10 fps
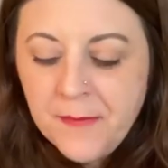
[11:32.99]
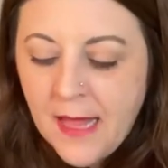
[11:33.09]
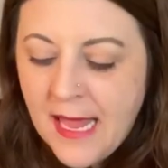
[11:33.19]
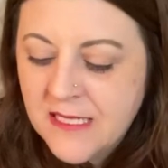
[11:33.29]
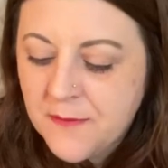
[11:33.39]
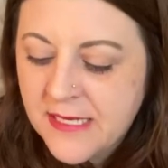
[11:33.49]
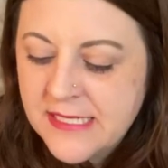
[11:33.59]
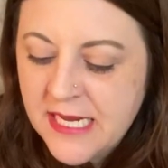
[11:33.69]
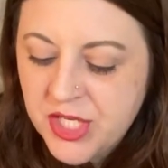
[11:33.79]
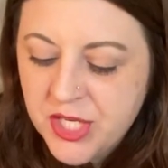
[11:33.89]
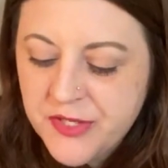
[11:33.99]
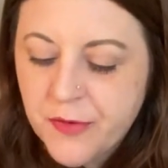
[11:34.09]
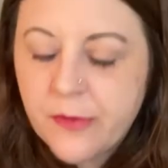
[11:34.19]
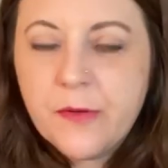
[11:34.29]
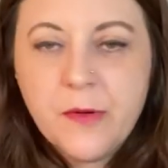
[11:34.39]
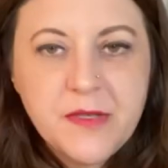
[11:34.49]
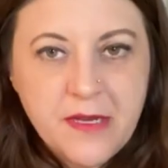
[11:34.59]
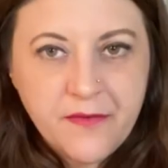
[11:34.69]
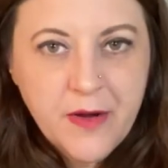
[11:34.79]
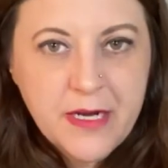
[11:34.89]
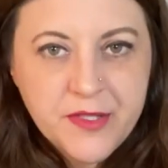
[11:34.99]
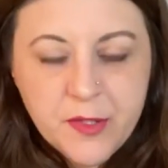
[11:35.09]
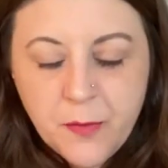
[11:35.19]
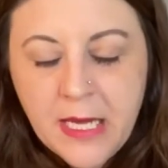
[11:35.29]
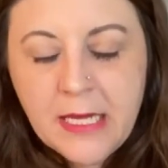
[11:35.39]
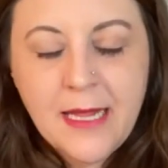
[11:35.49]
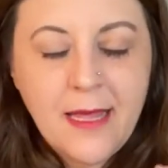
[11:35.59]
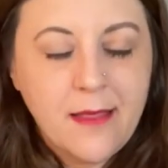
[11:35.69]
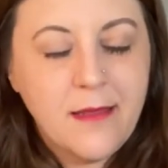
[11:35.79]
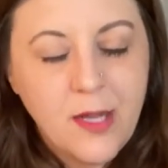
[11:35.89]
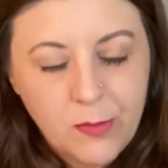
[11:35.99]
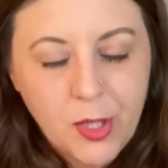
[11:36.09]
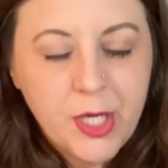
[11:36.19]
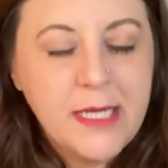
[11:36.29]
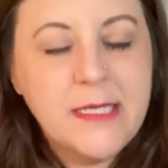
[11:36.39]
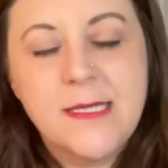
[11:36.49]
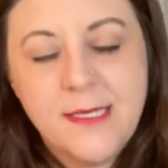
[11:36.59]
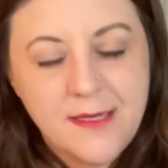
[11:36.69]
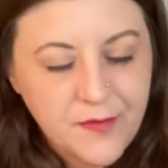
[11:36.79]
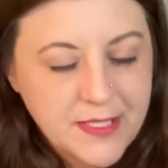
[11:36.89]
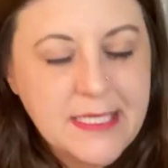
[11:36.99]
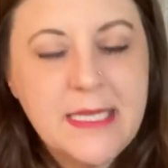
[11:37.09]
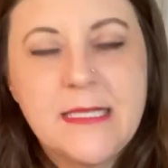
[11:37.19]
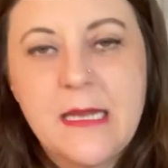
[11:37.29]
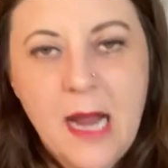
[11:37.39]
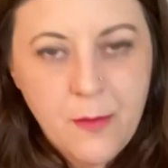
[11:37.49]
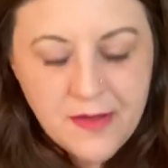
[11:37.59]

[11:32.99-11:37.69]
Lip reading: Expectations are a little different, so we could look into the differences and how we